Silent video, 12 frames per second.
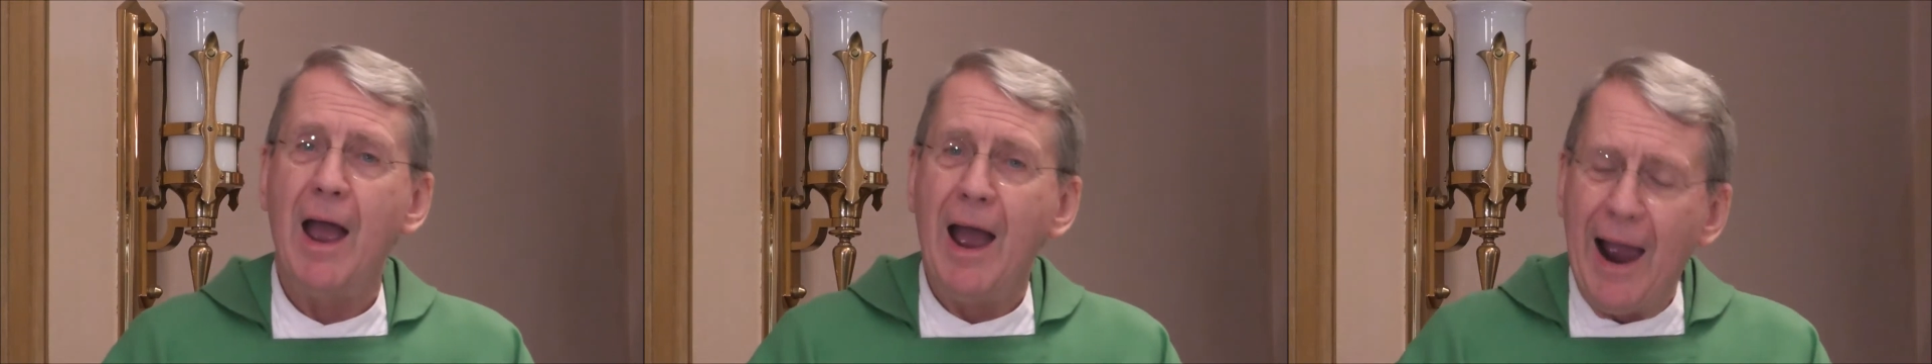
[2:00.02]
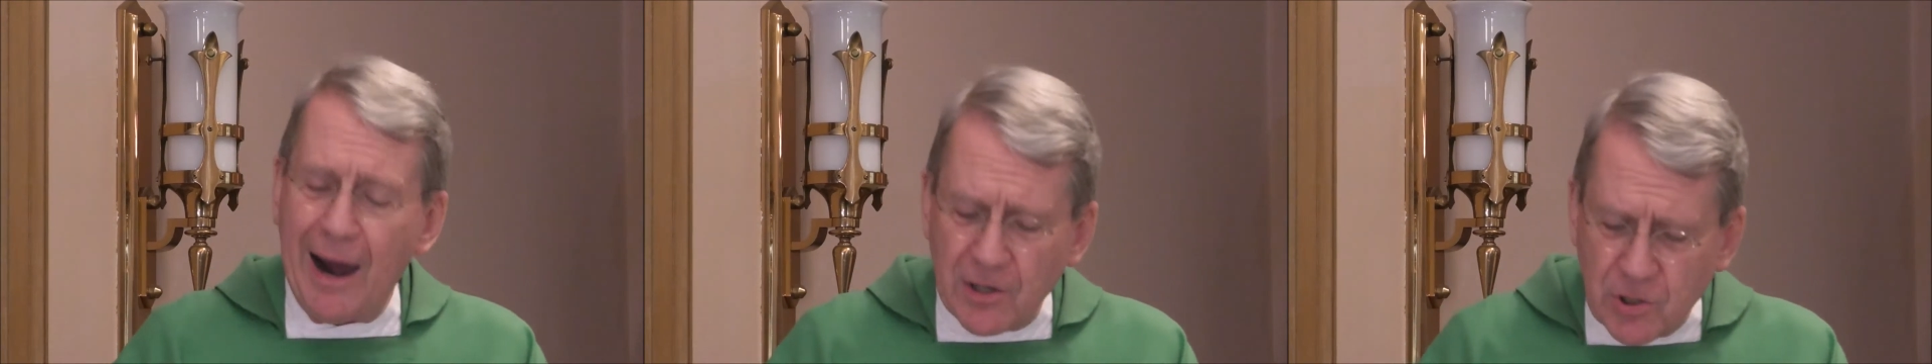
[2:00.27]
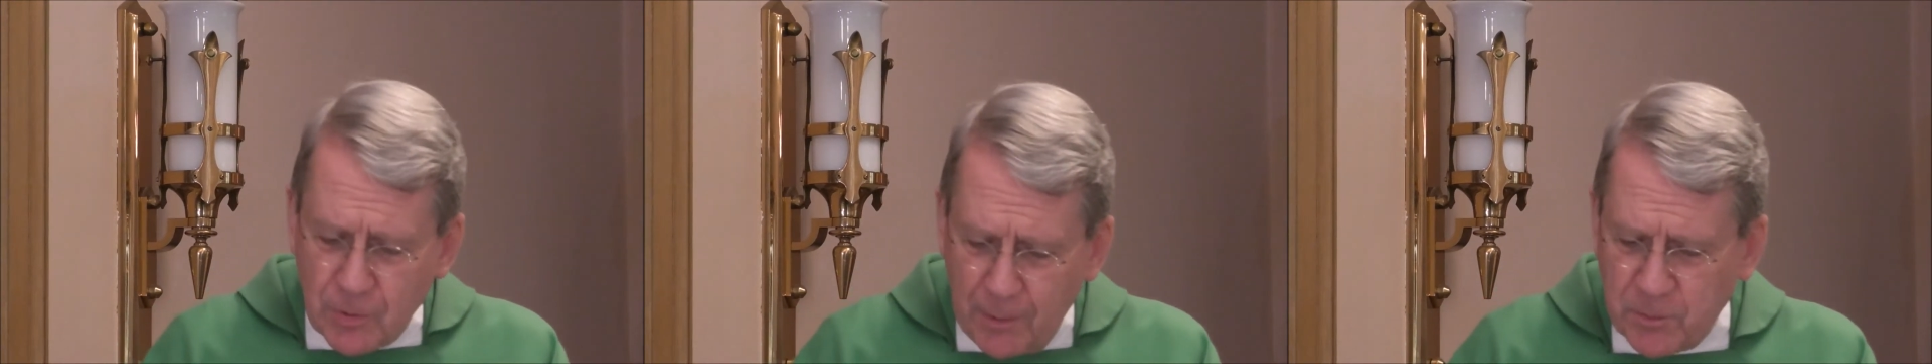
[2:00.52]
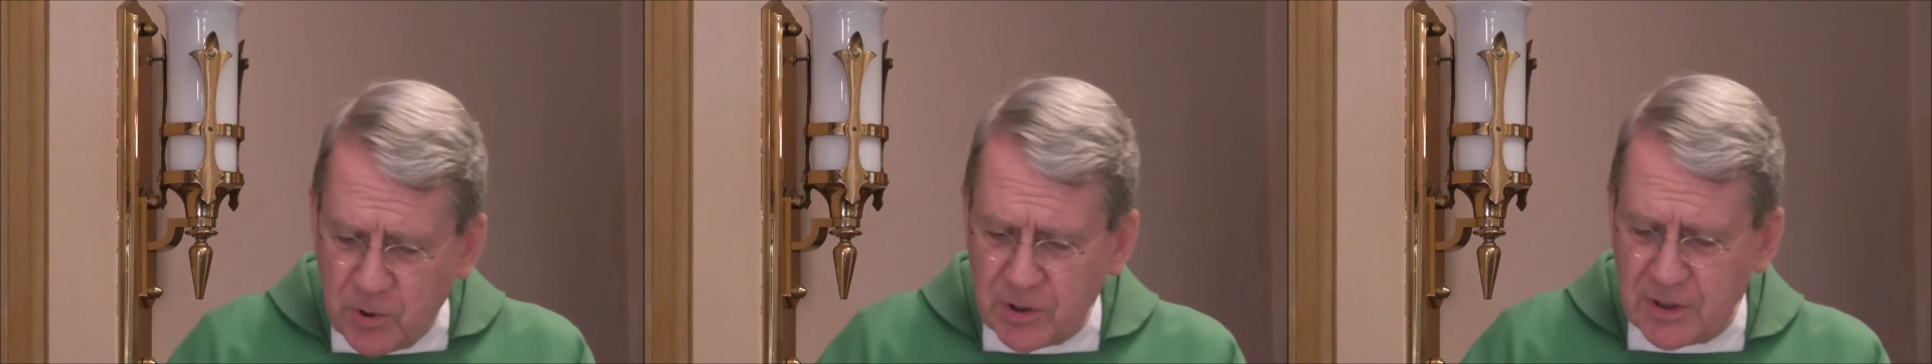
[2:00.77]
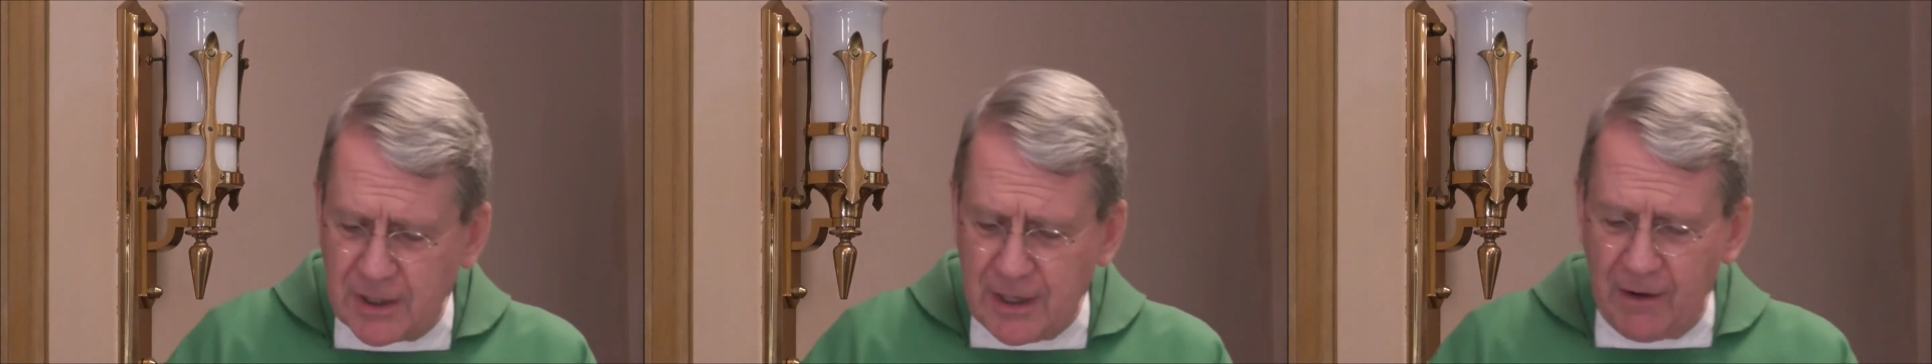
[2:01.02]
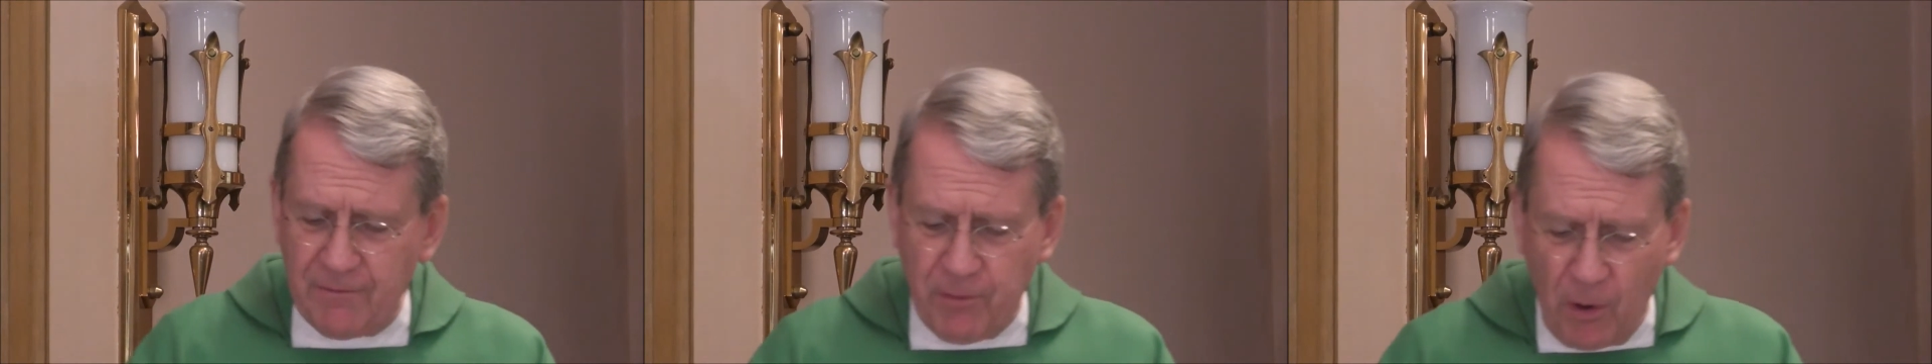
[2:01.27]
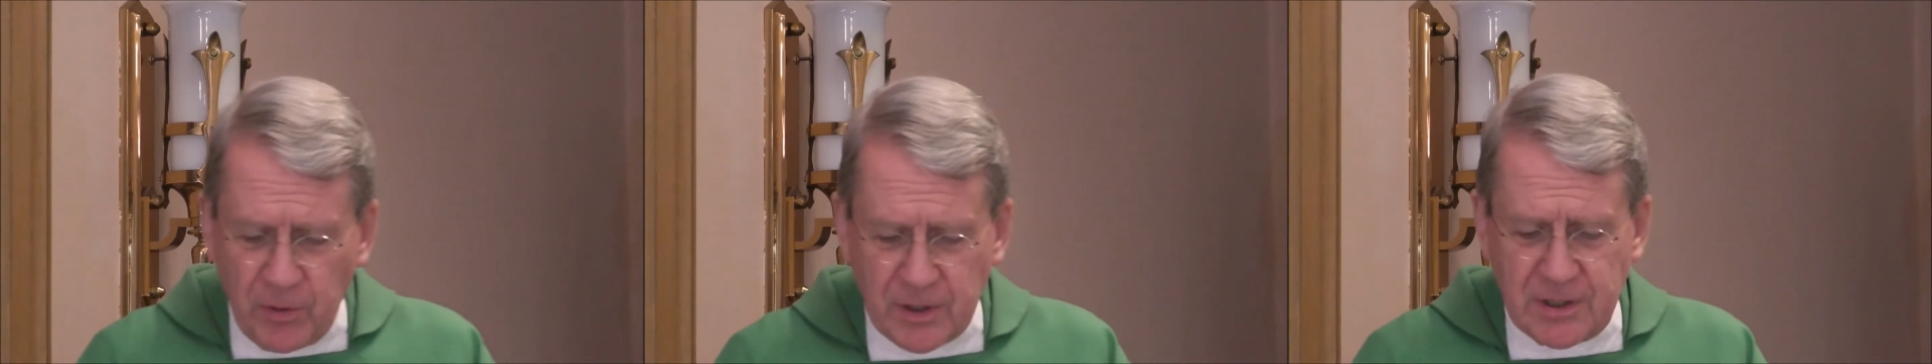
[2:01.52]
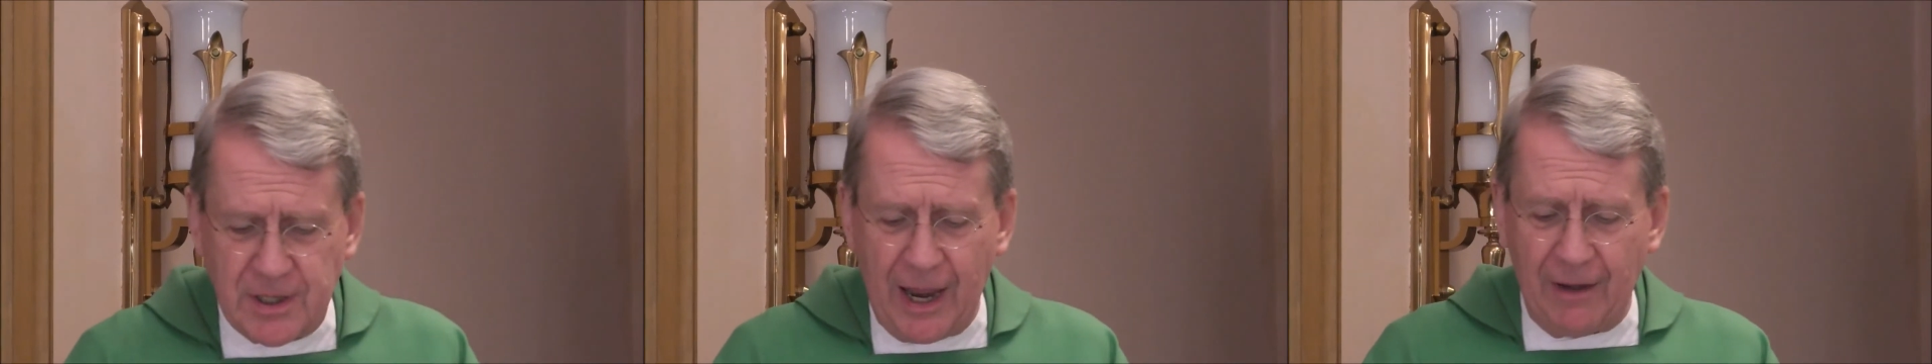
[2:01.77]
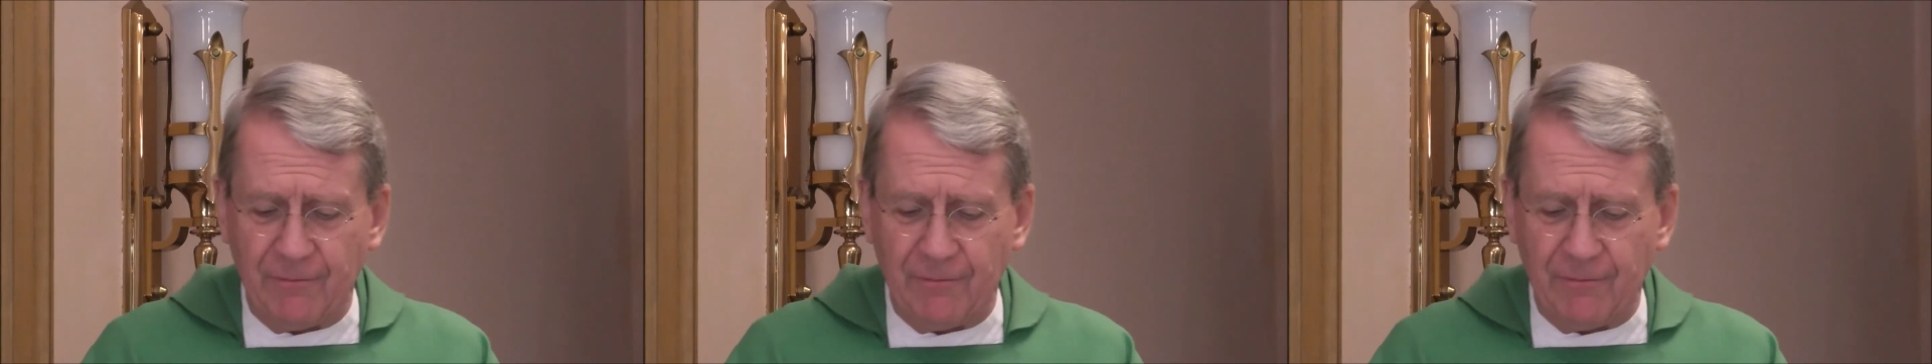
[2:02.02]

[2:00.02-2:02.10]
Our scriptures today focused on